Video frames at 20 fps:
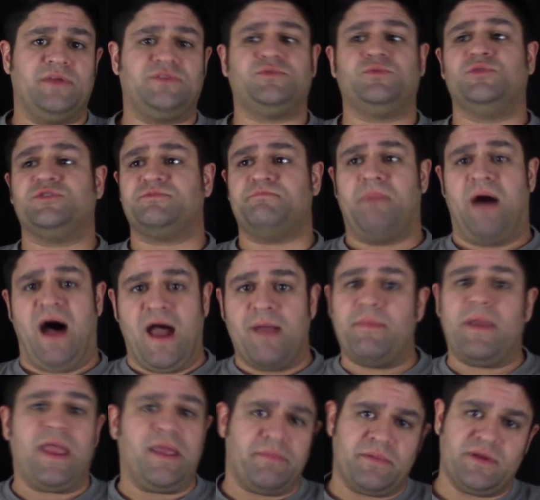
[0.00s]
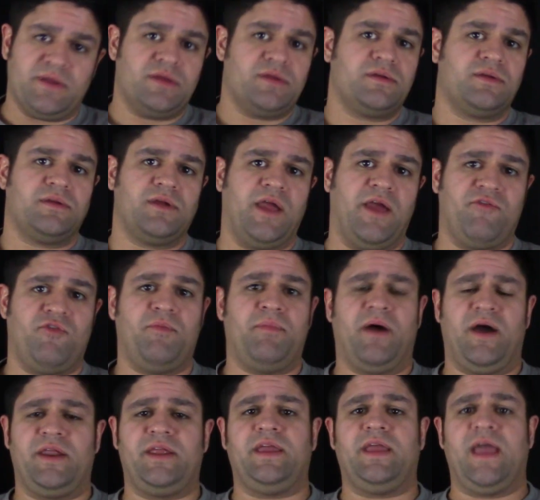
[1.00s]
This was my baby.
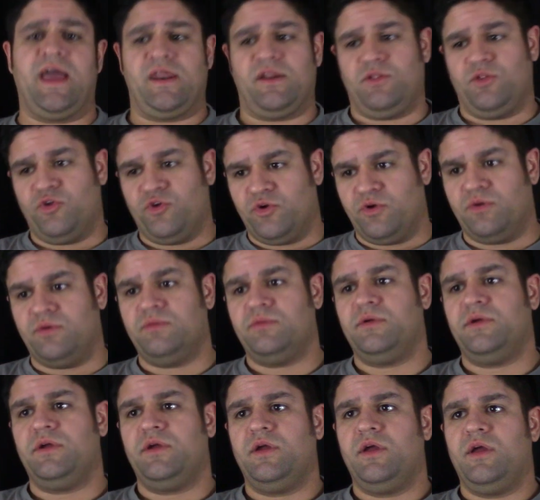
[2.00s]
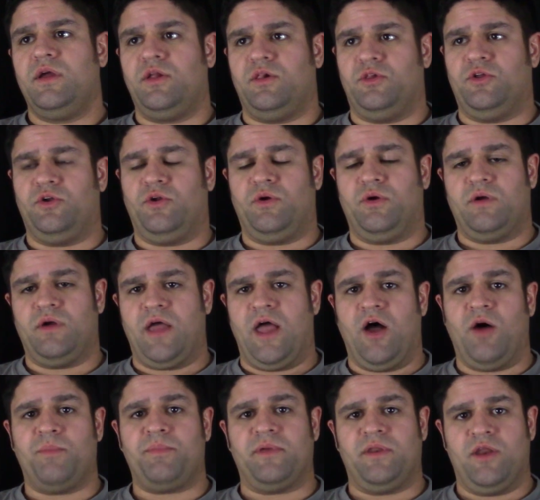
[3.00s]
Everybody had a little
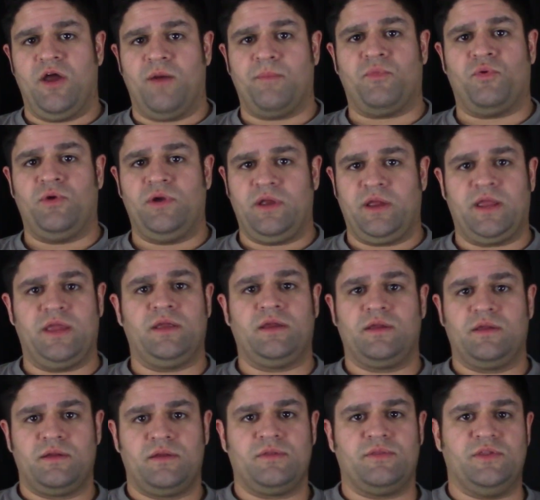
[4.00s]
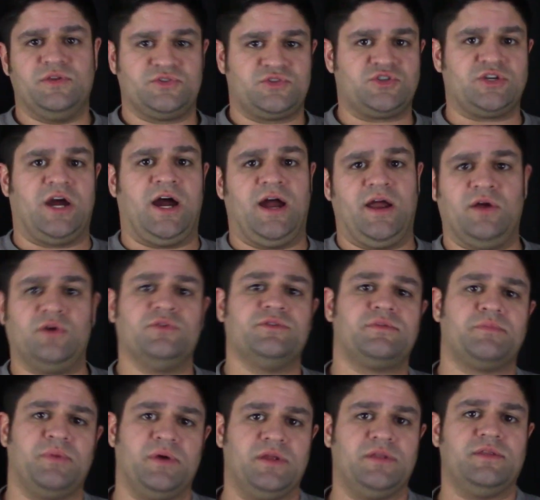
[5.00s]
help in upbringing this
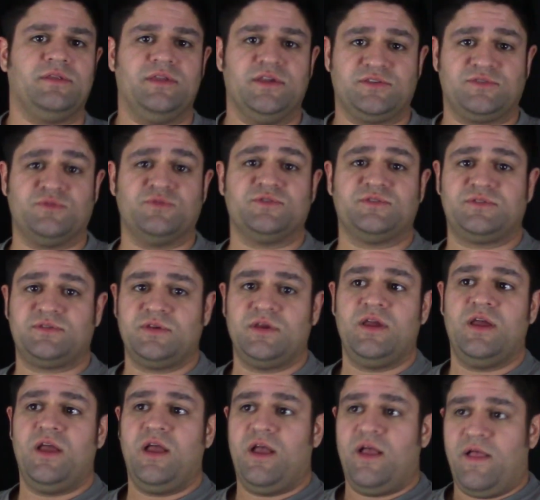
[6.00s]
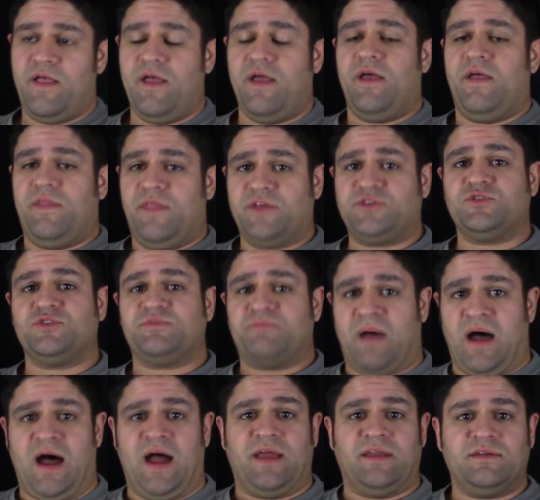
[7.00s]
child, but this was
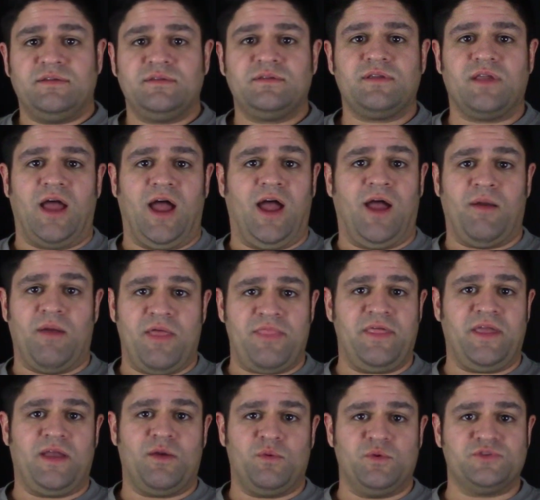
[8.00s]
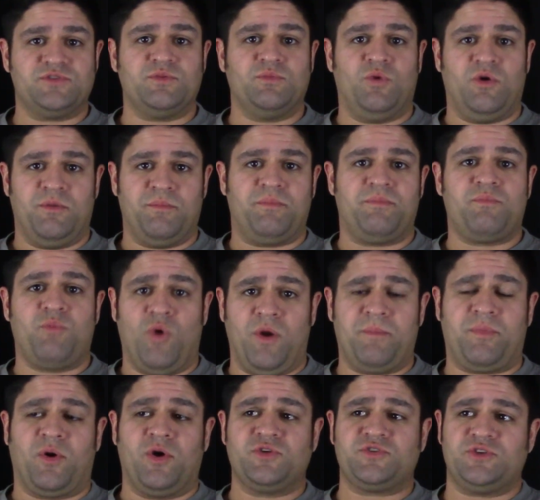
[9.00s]
mine. I think it was the
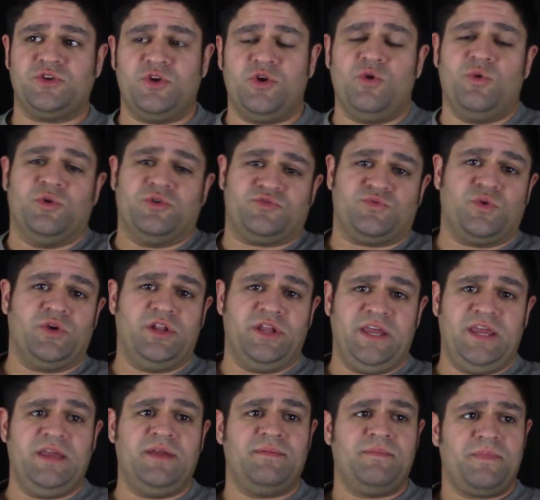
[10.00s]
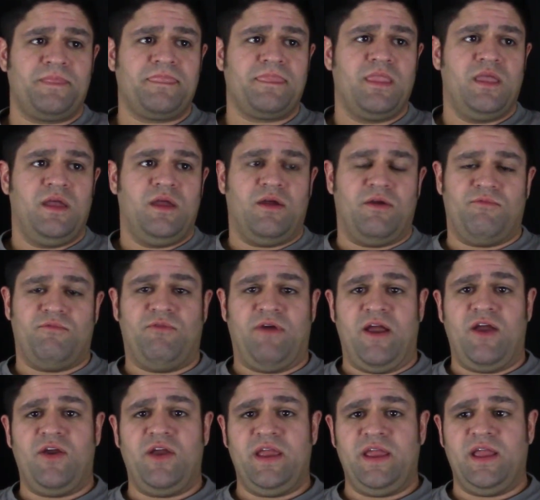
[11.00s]
one person who was really
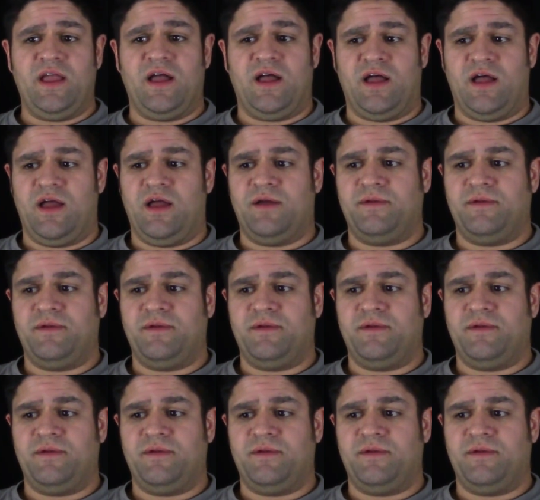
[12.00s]
very